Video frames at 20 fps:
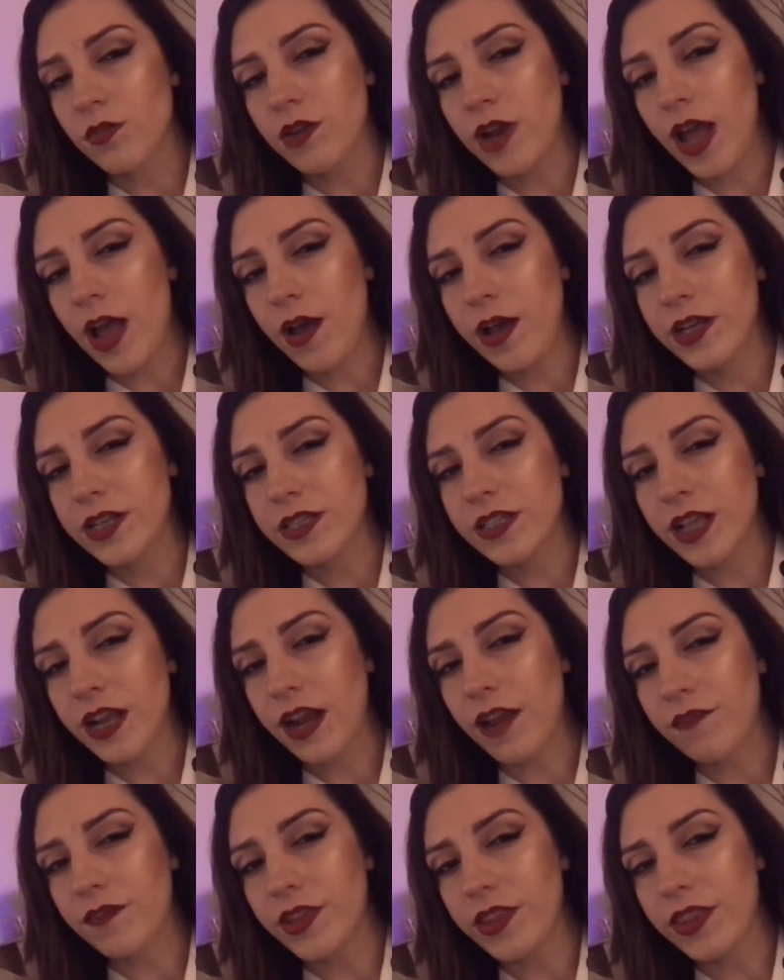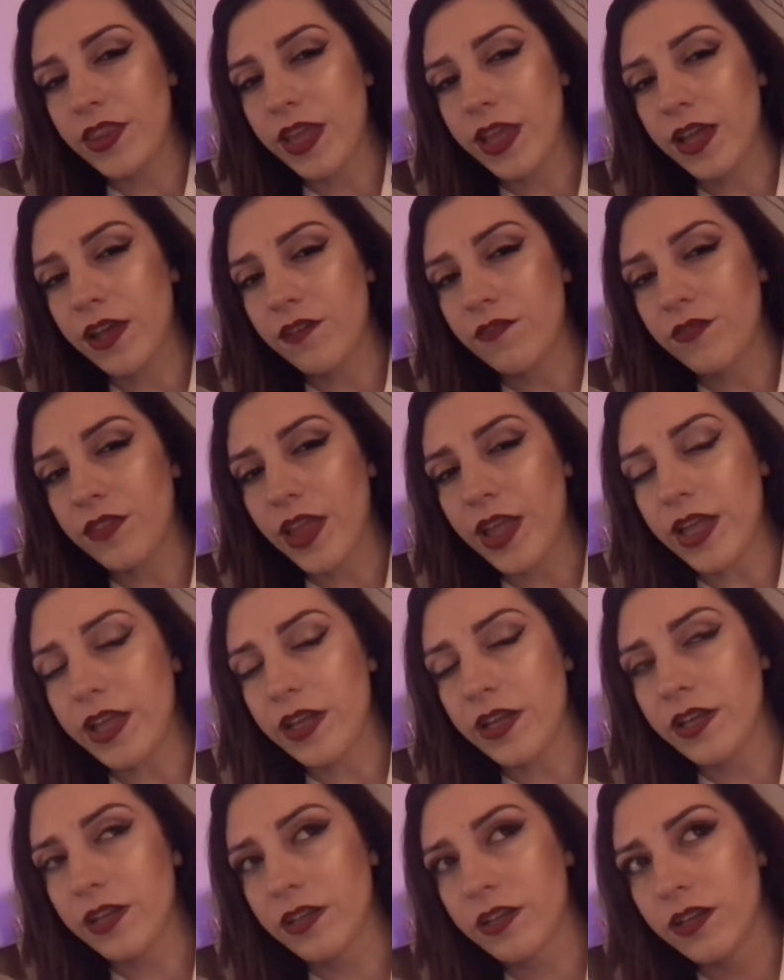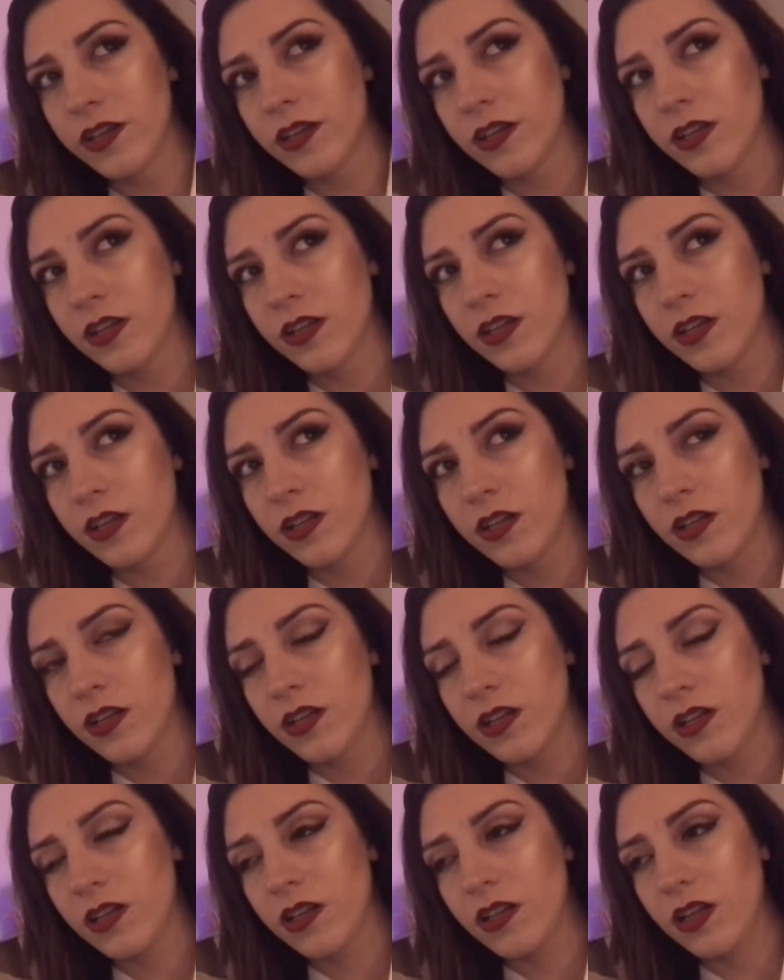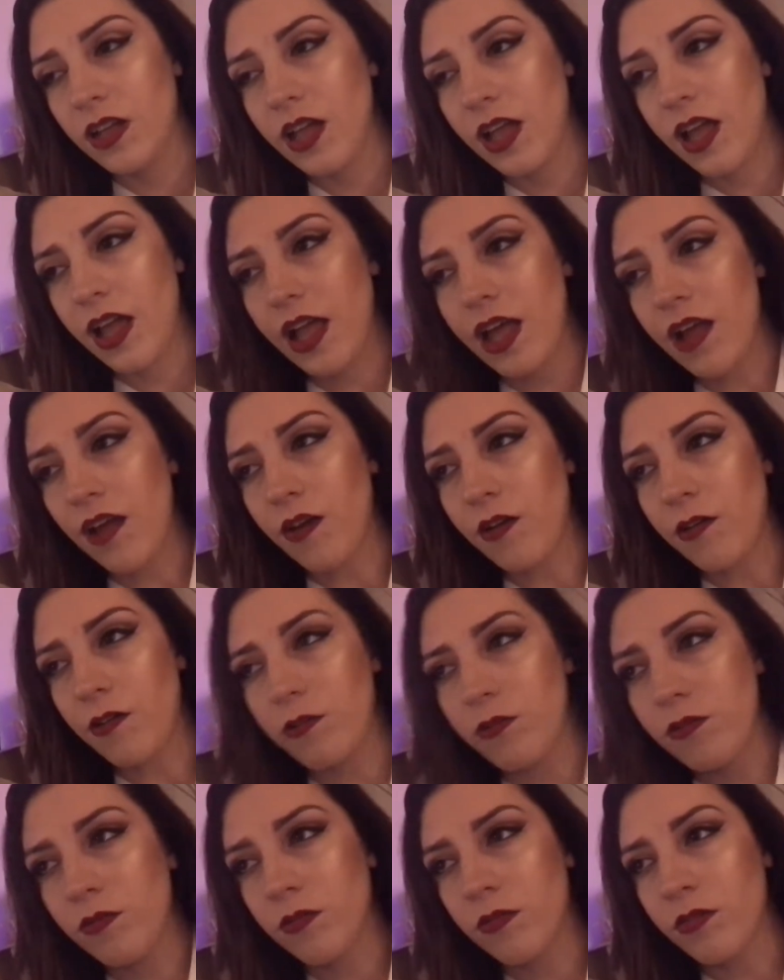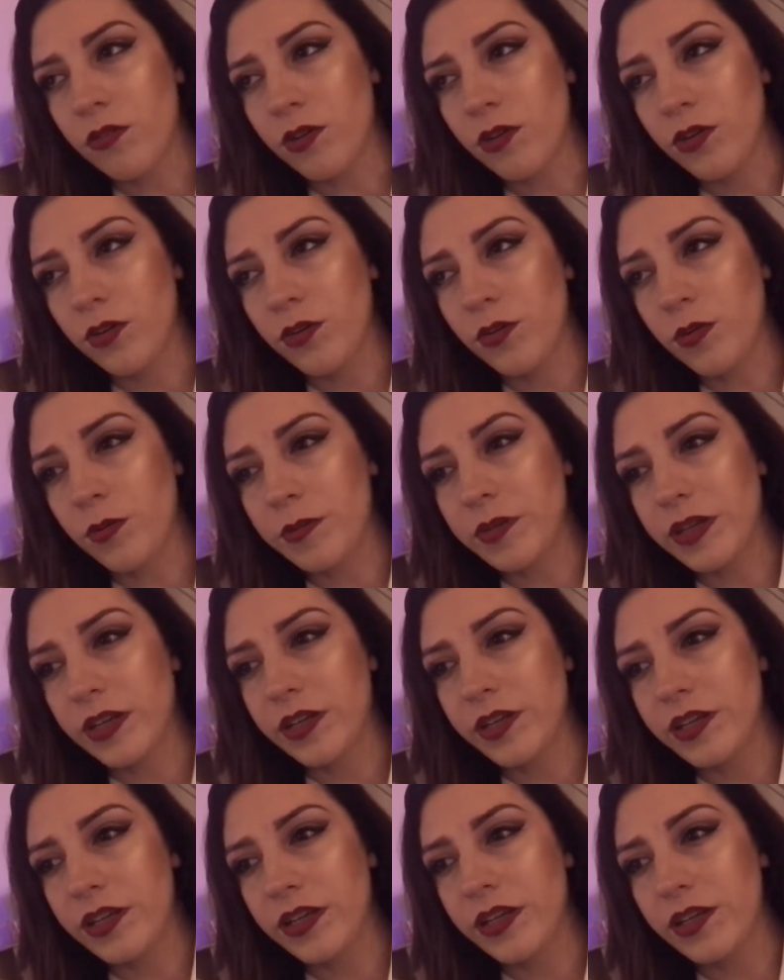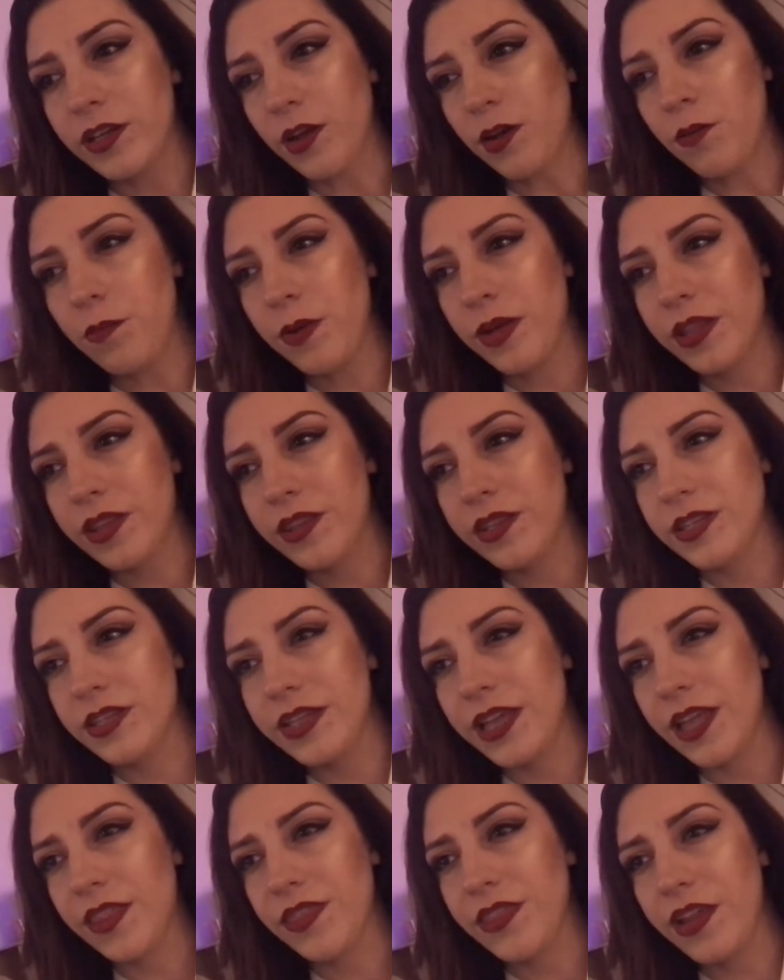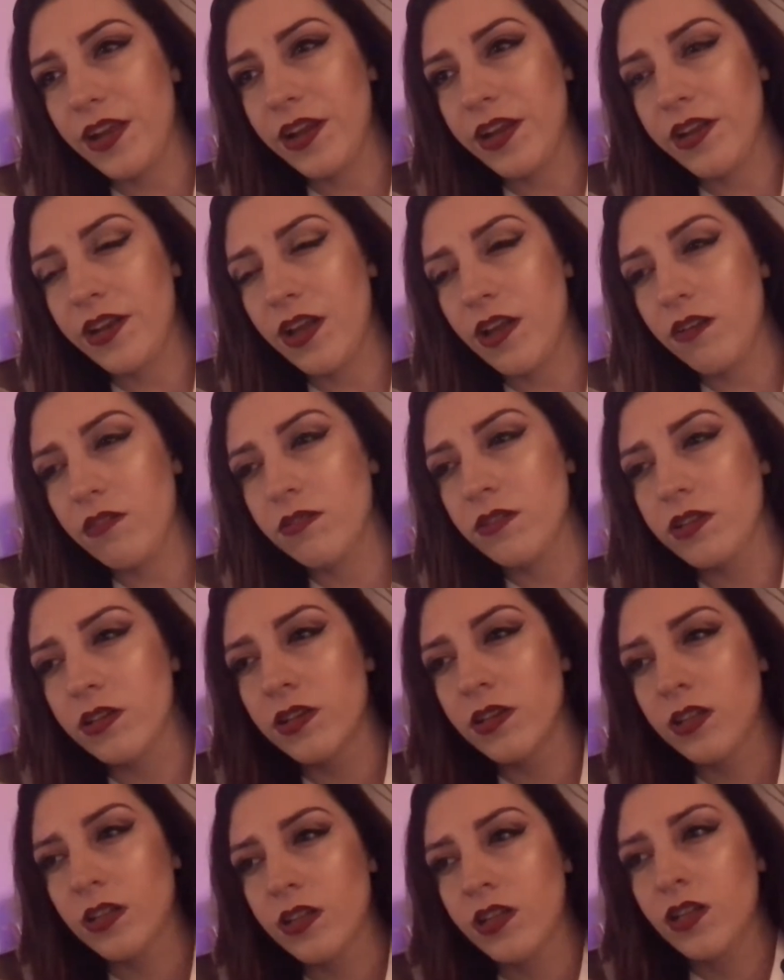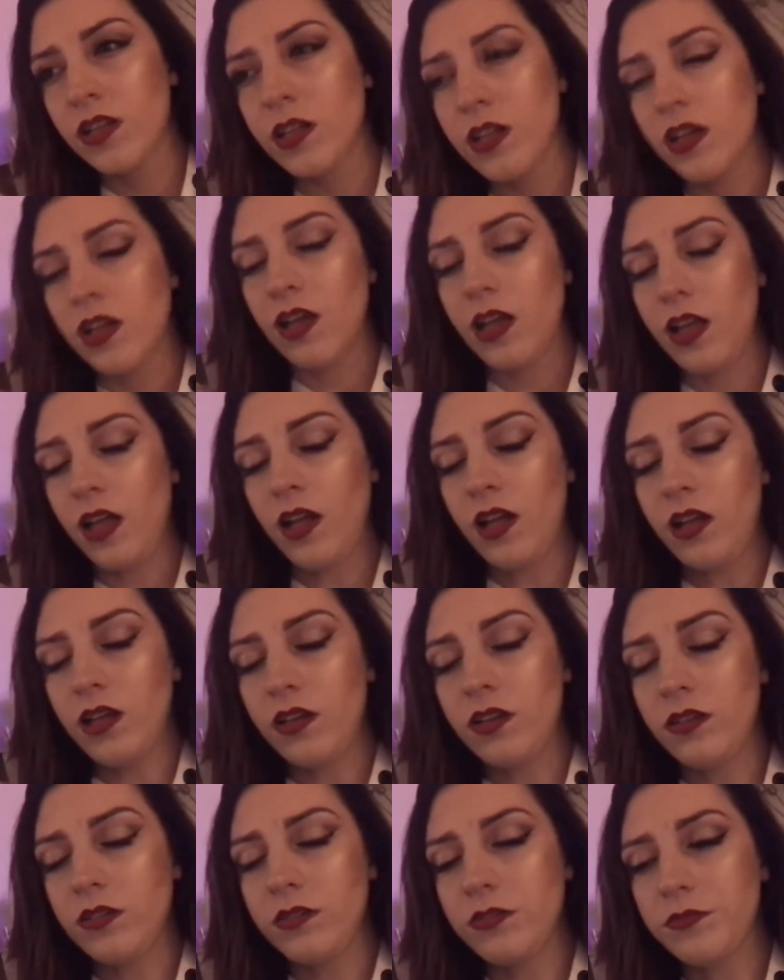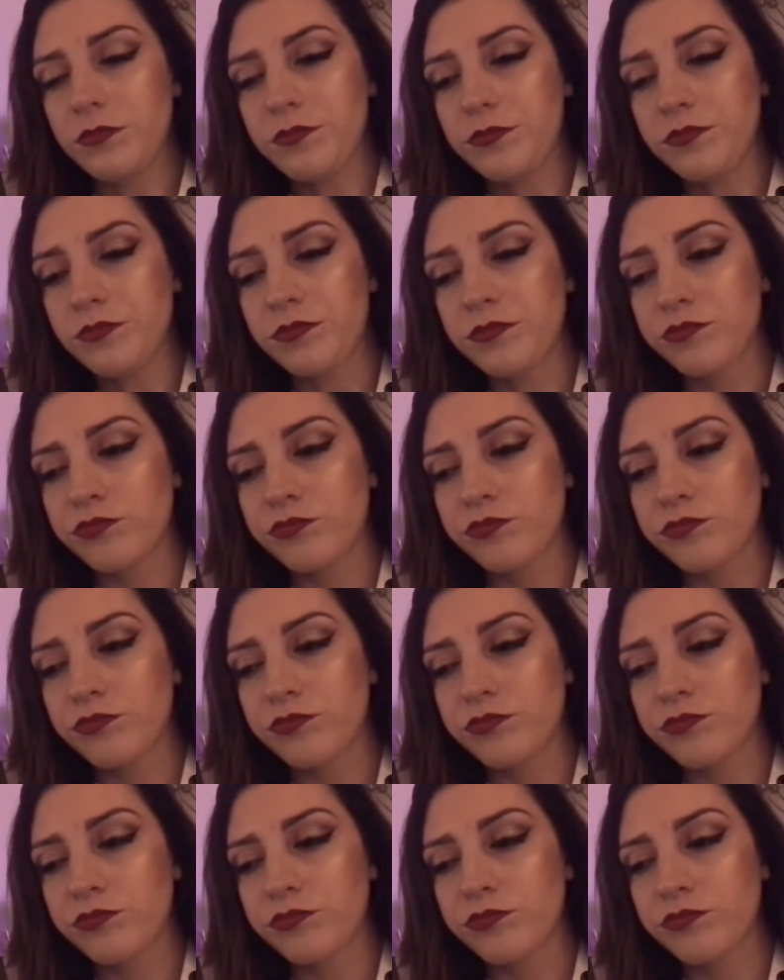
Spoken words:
now I just kind of have to think of like how or who I'm gonna go with to get there, you know? Damn,